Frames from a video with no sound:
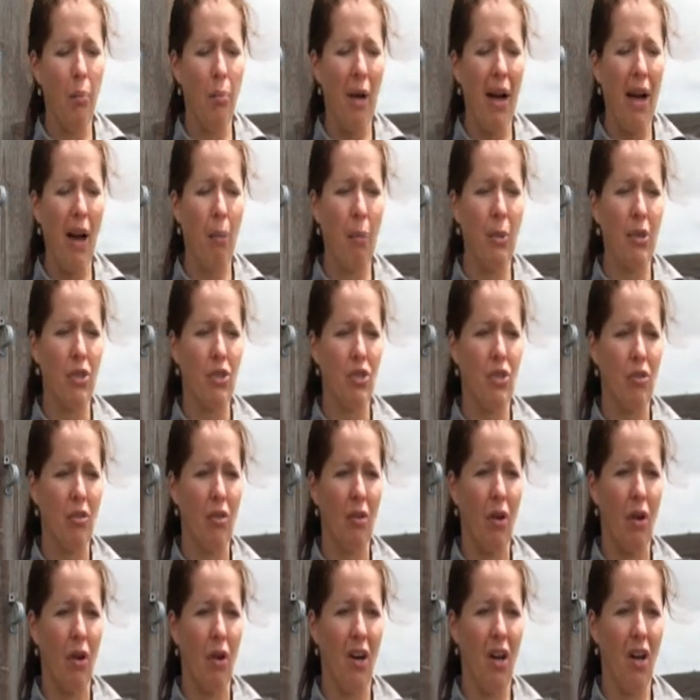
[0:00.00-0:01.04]
how much
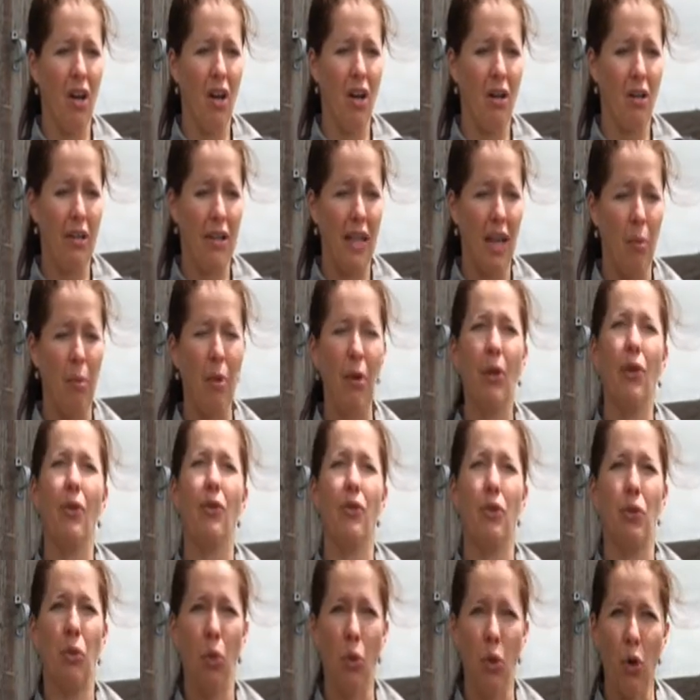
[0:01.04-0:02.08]
chemicals
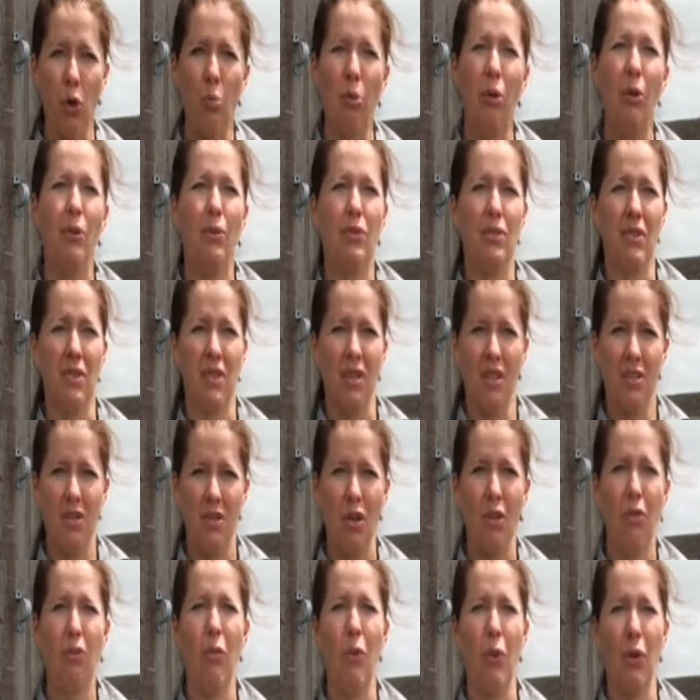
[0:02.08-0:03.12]
and hormones and
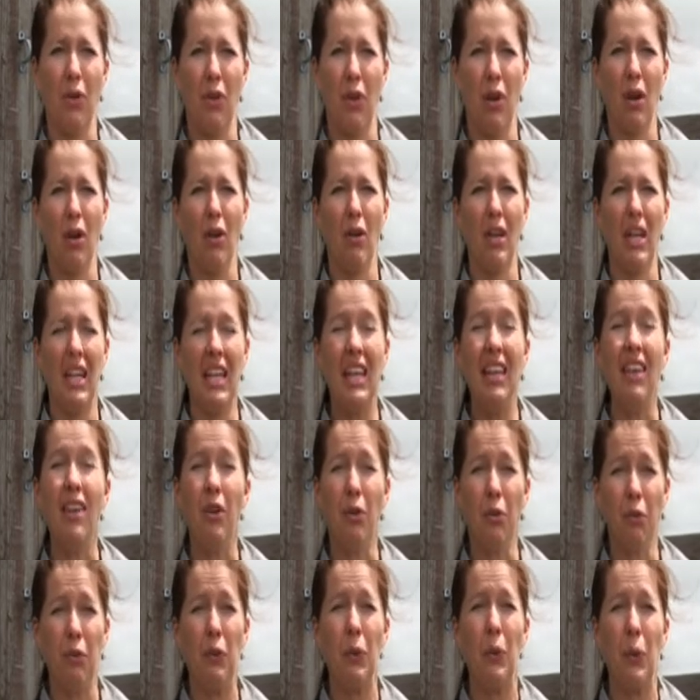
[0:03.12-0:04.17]
so forth are in
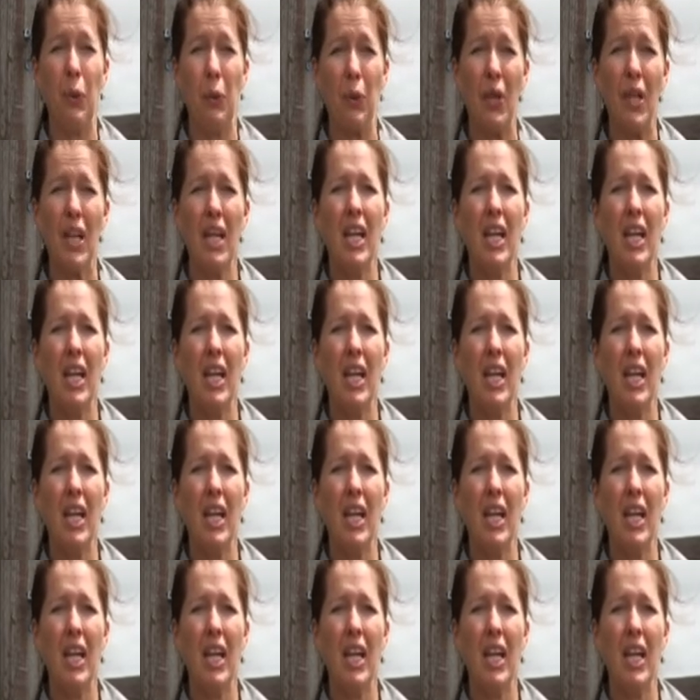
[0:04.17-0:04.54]
their food.